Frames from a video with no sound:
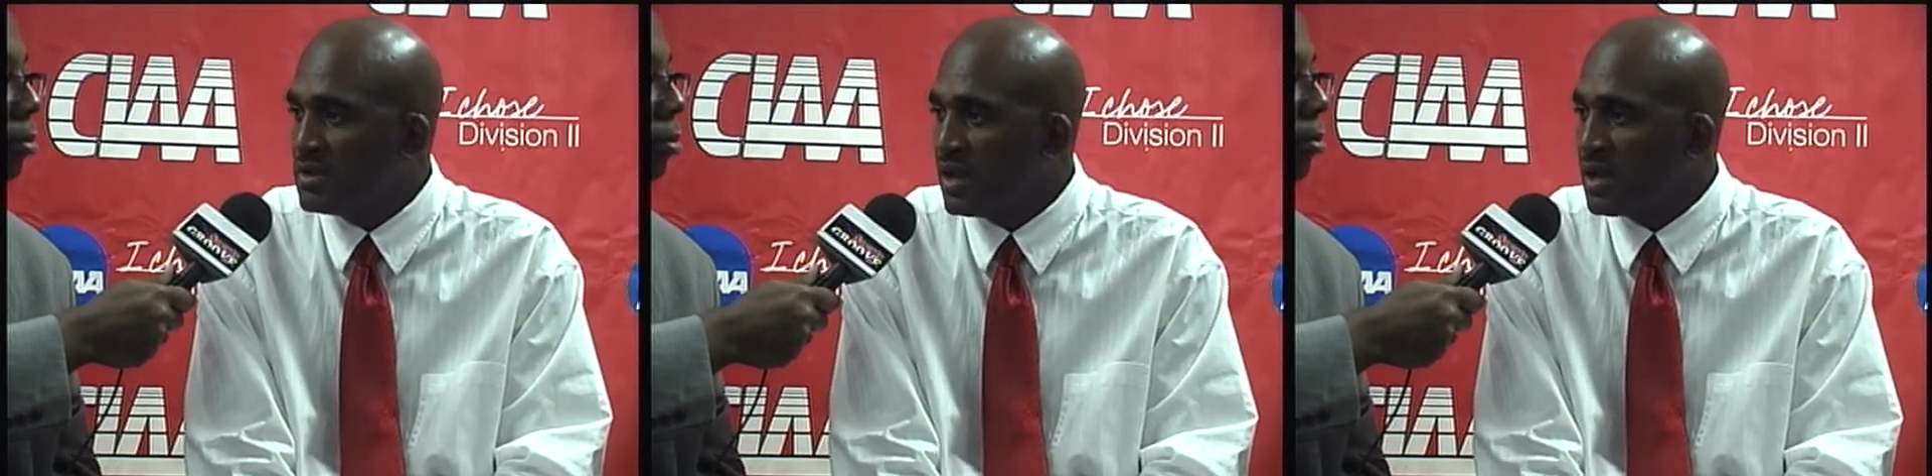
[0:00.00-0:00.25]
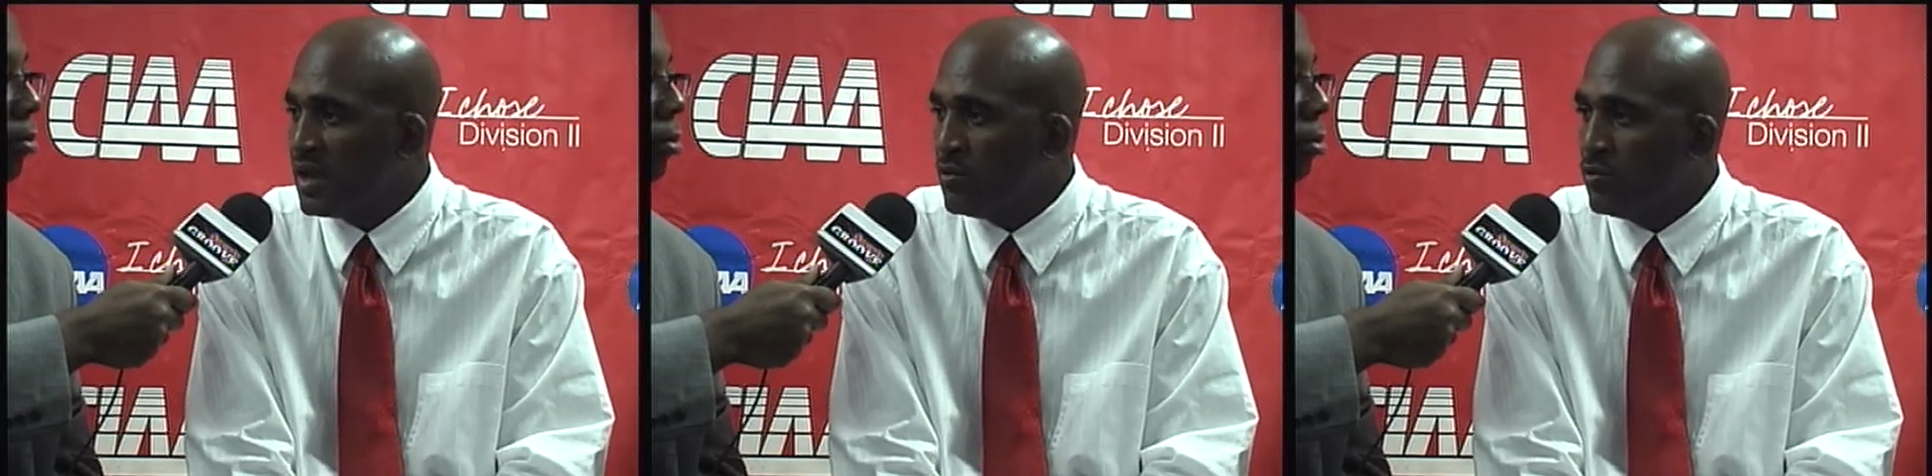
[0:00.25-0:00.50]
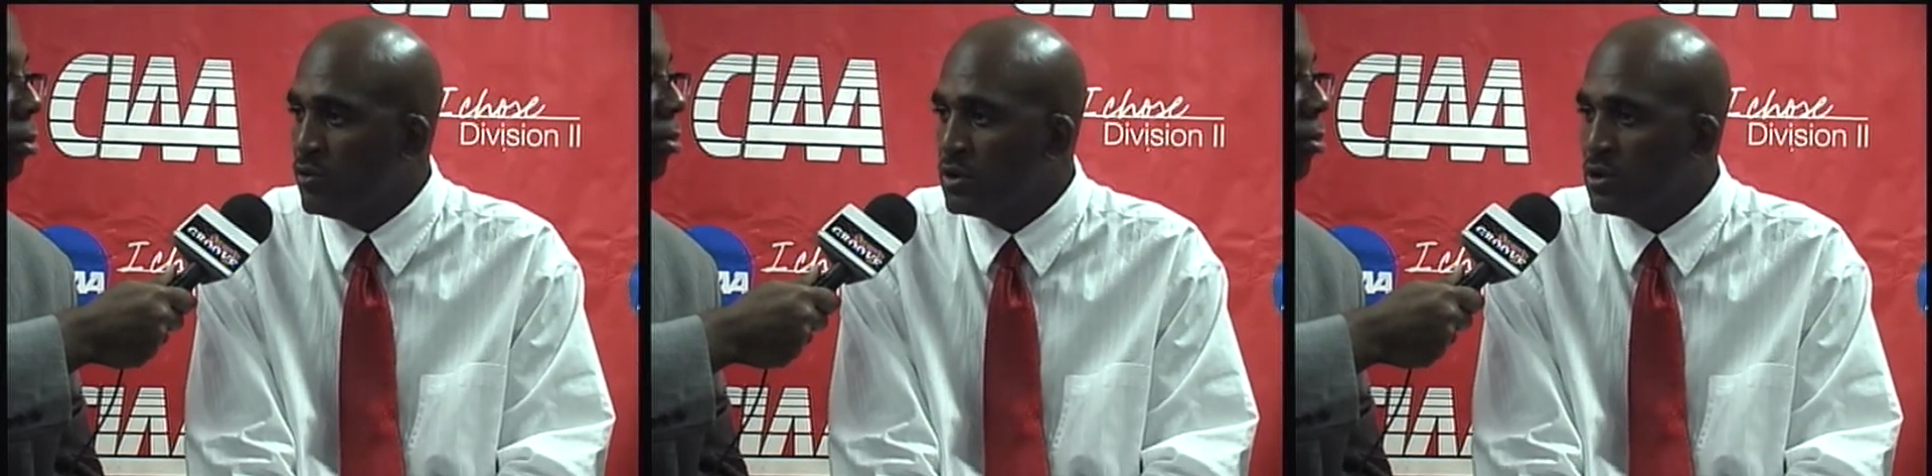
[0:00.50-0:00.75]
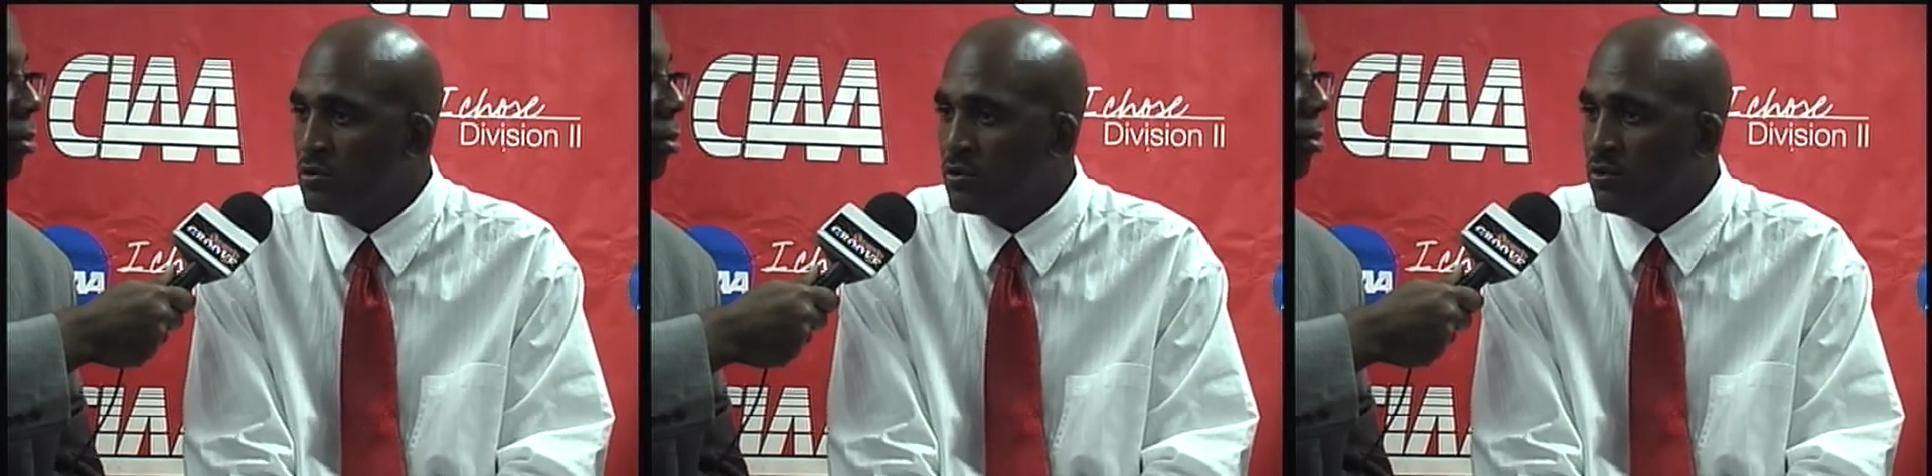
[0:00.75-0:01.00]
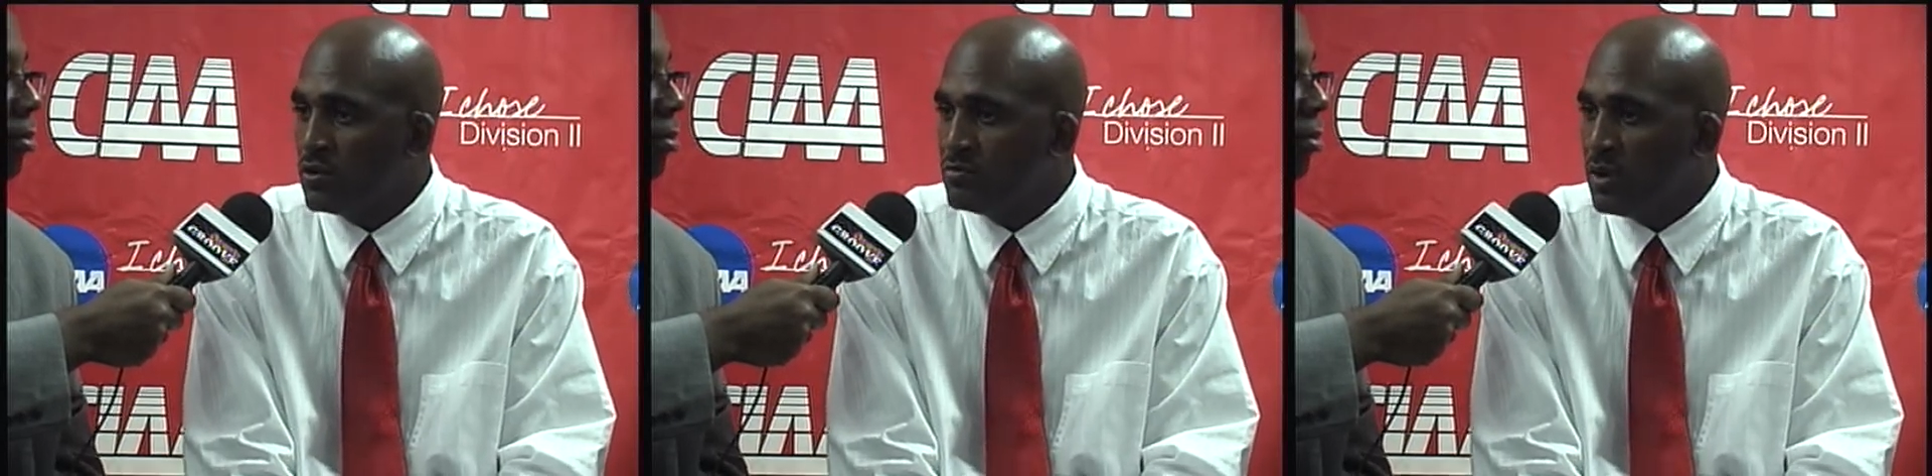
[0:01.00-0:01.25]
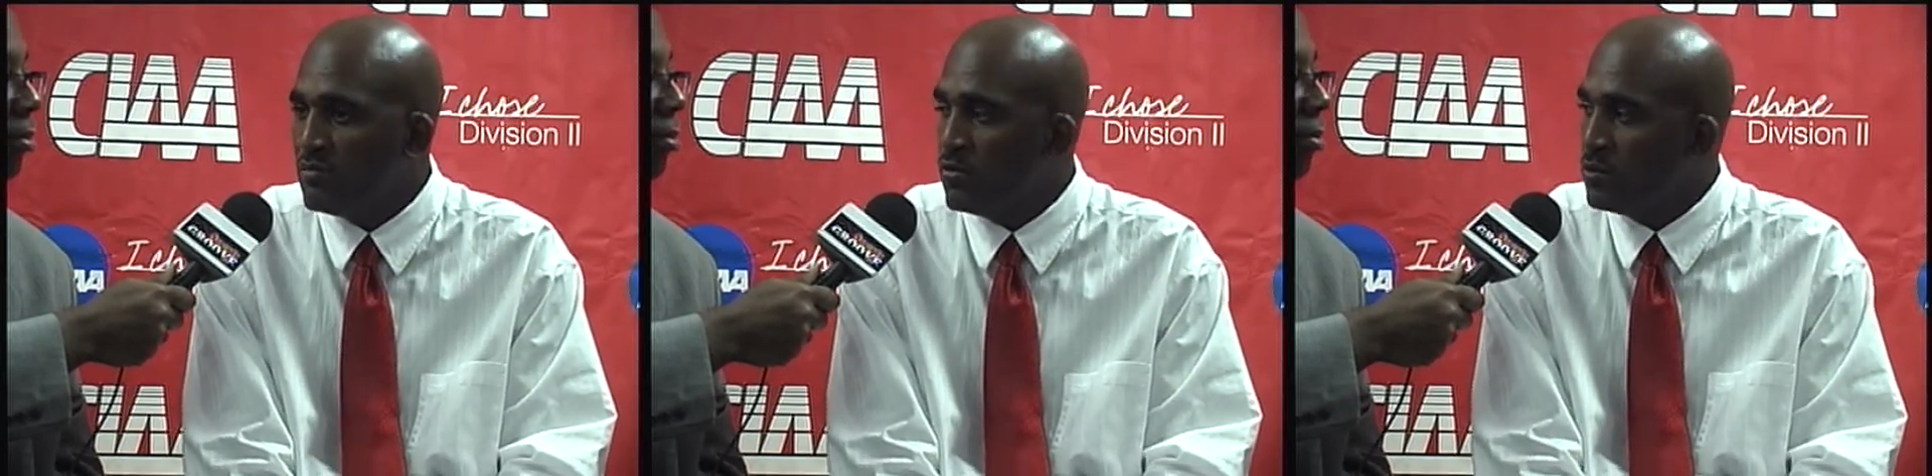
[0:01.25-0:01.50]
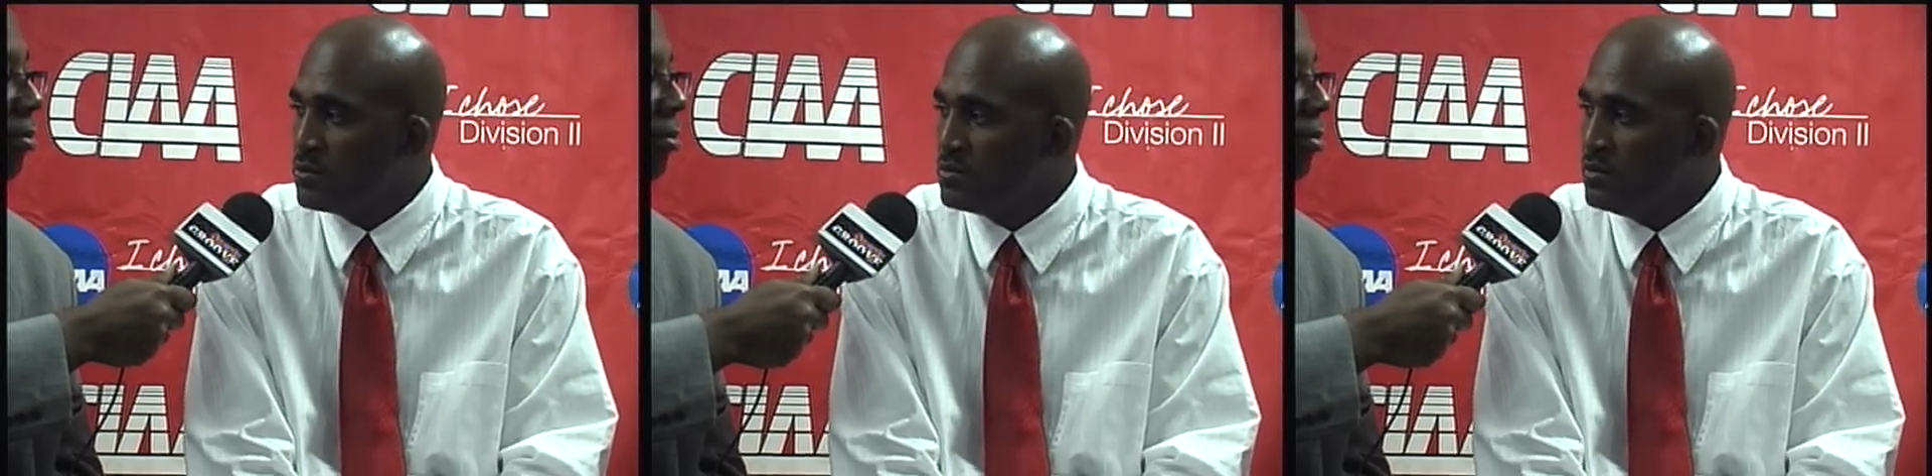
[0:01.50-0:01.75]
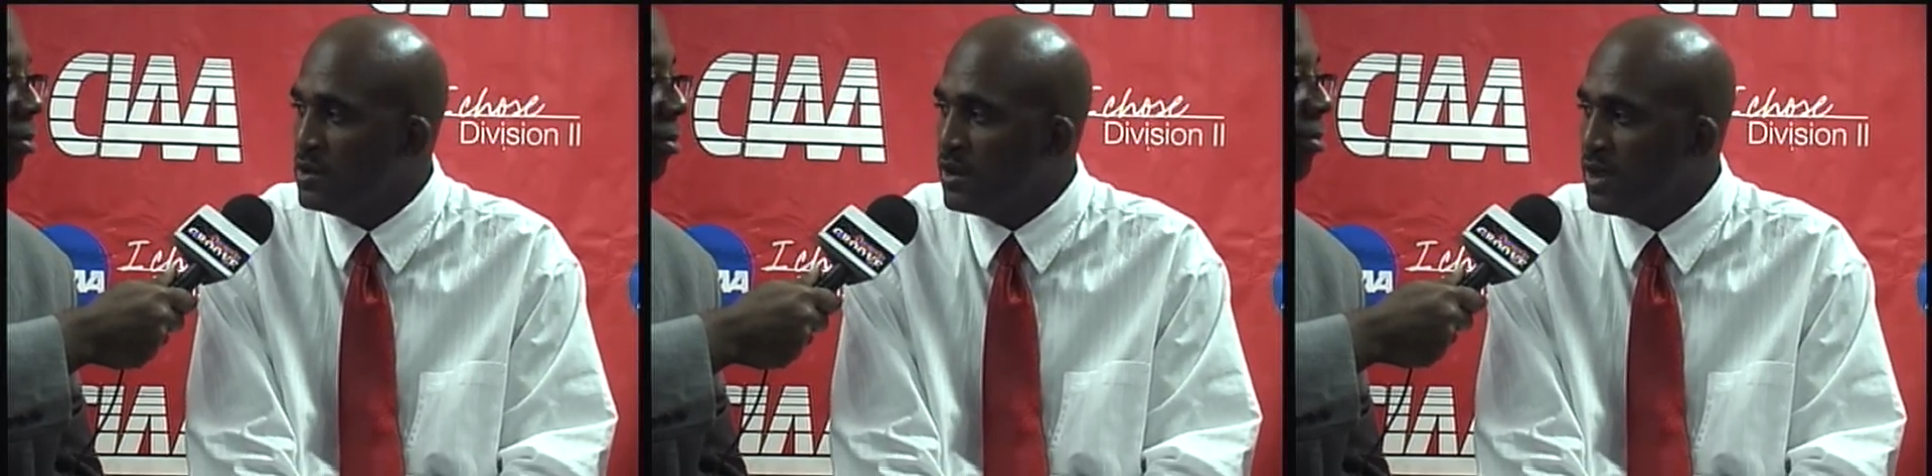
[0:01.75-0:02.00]
and I got one, and of course my vote was
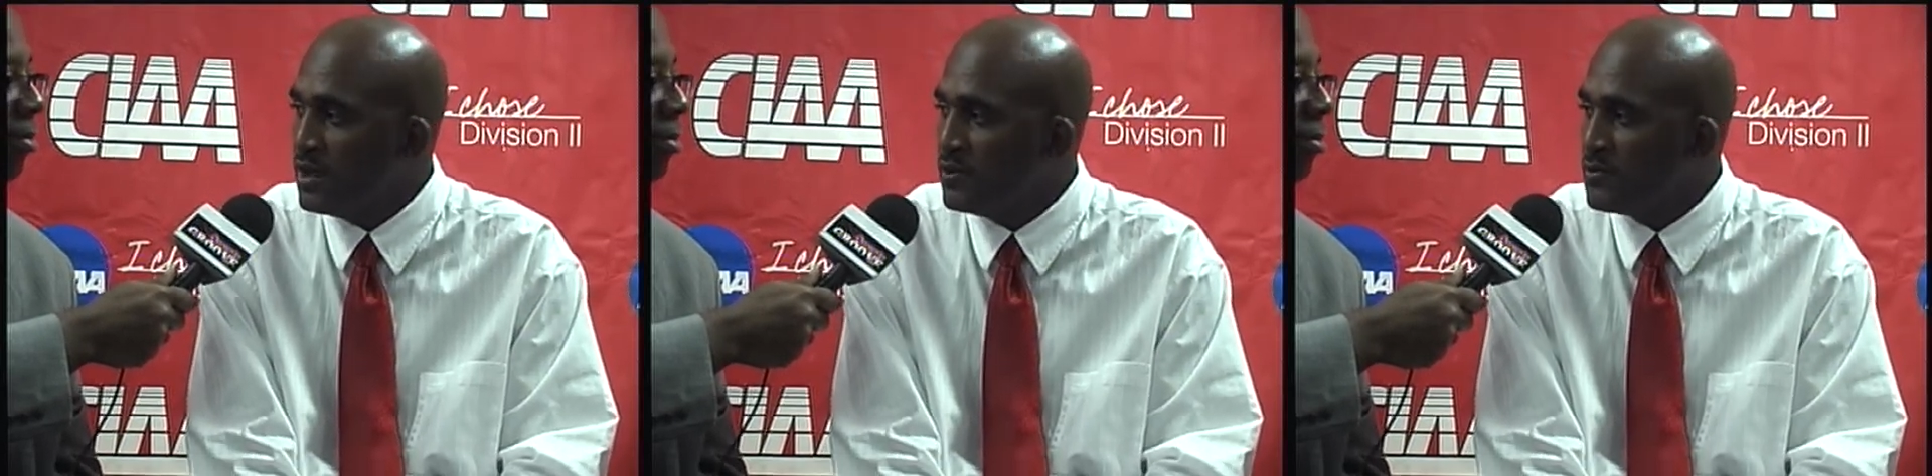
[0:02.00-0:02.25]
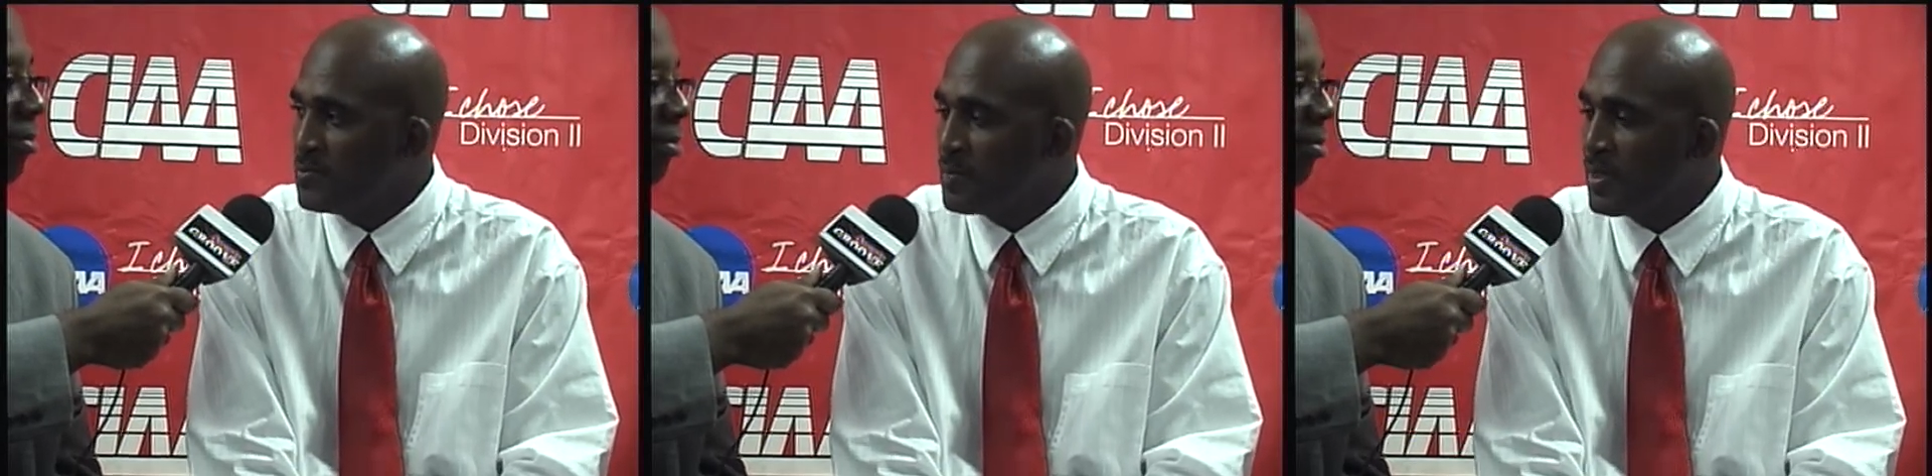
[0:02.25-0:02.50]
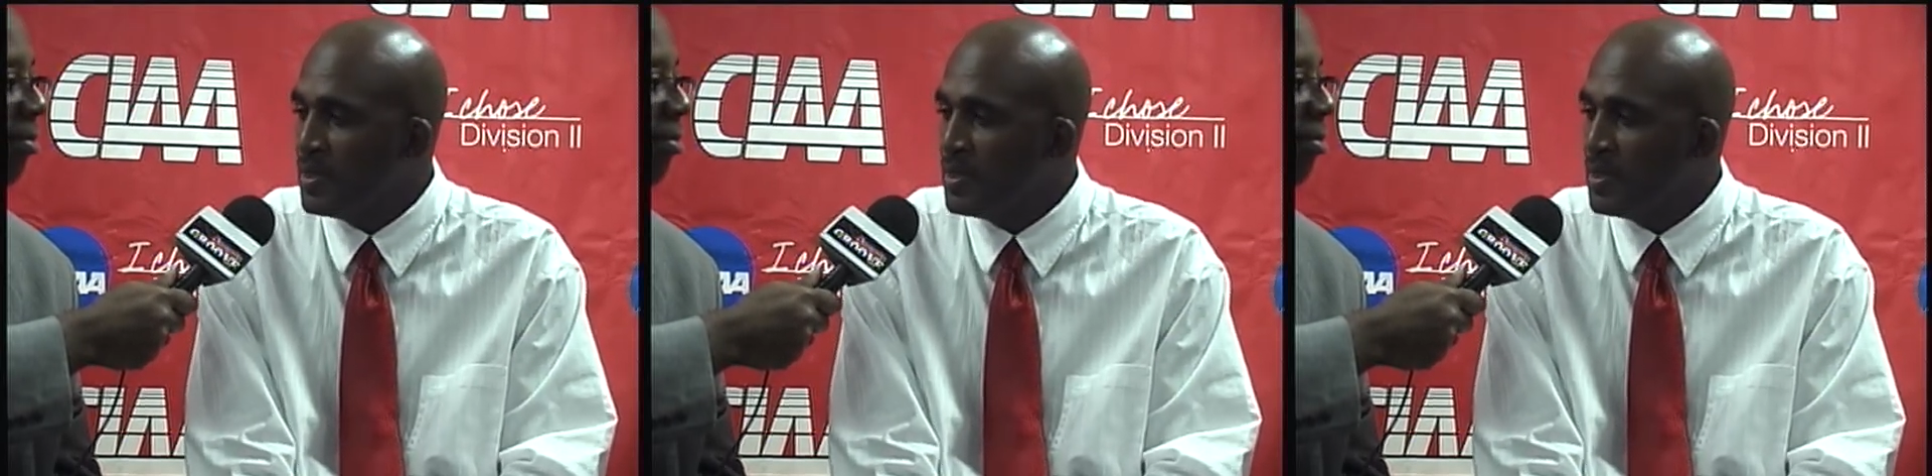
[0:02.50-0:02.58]
Bill Hayes.